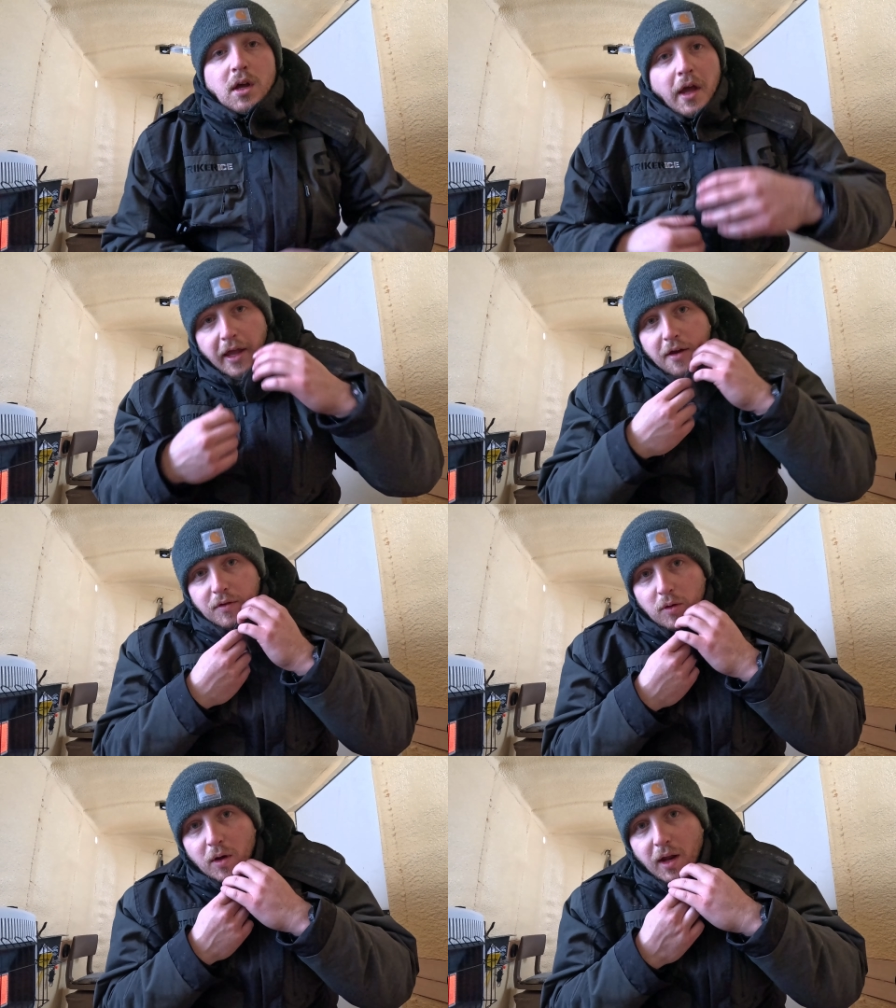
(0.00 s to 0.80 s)
Hey
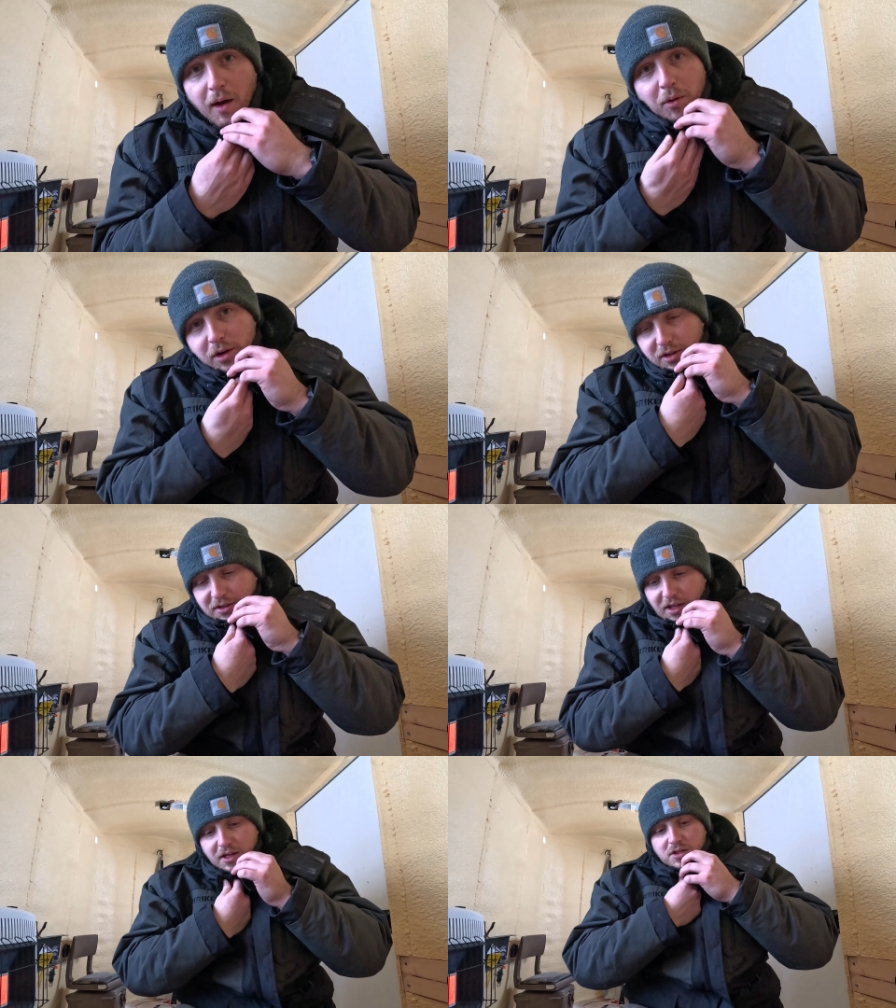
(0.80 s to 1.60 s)
everyone, I wanted
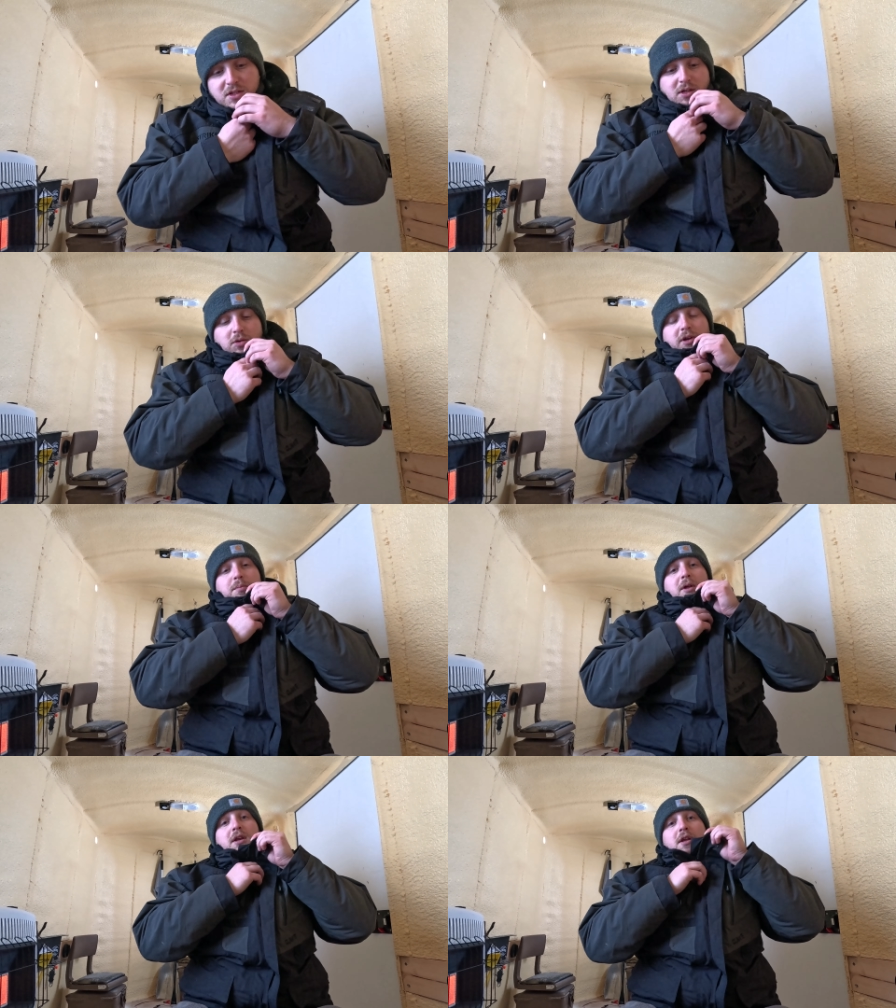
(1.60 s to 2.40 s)
to take just a quick
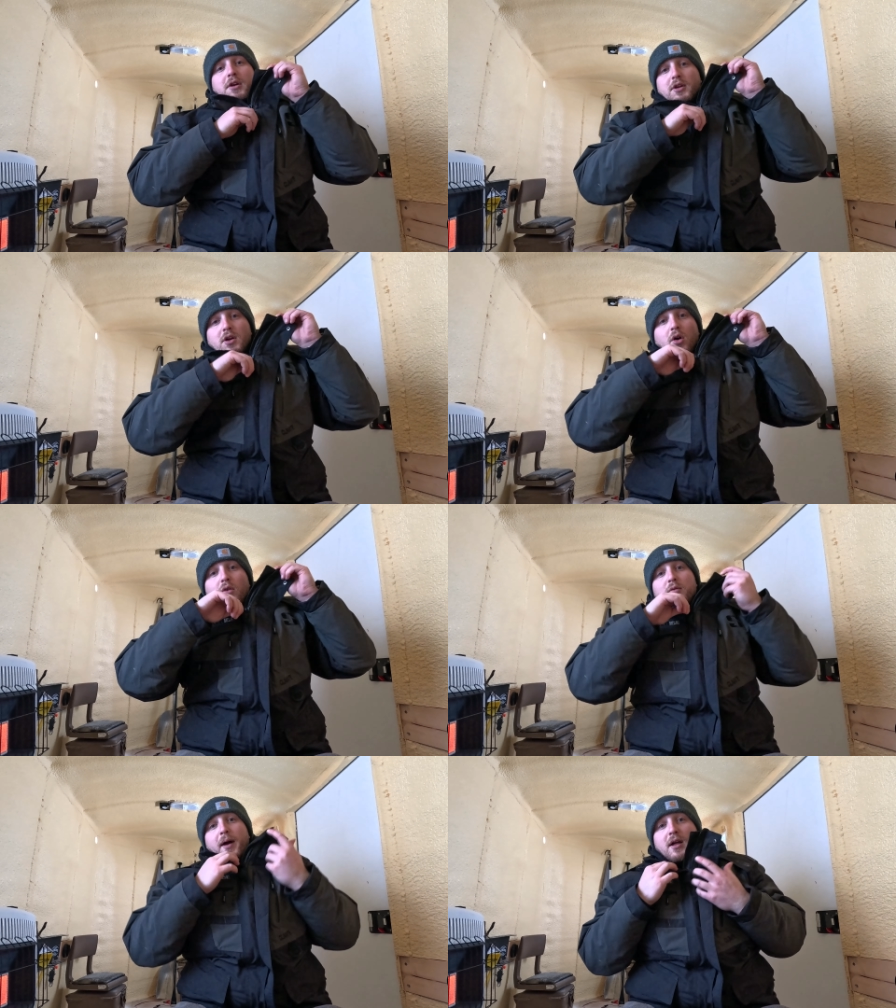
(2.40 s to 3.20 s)
minute here to go
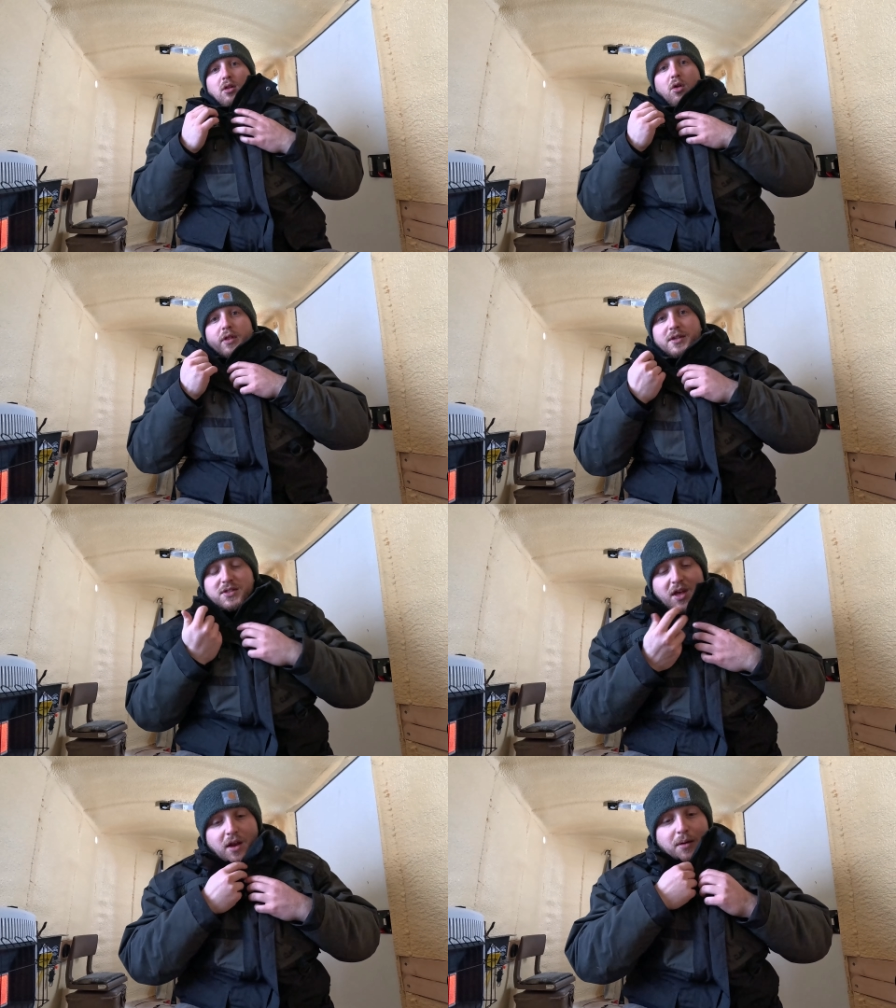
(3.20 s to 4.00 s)
over my clothing
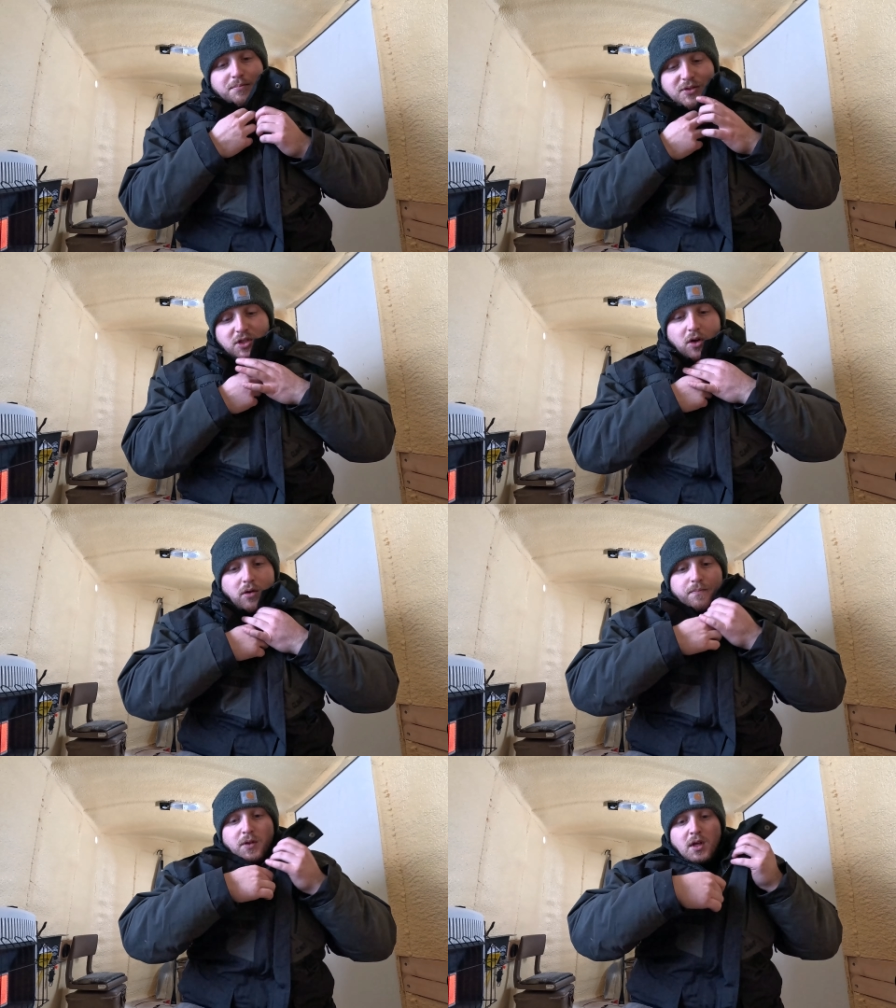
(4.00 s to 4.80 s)
setup. So,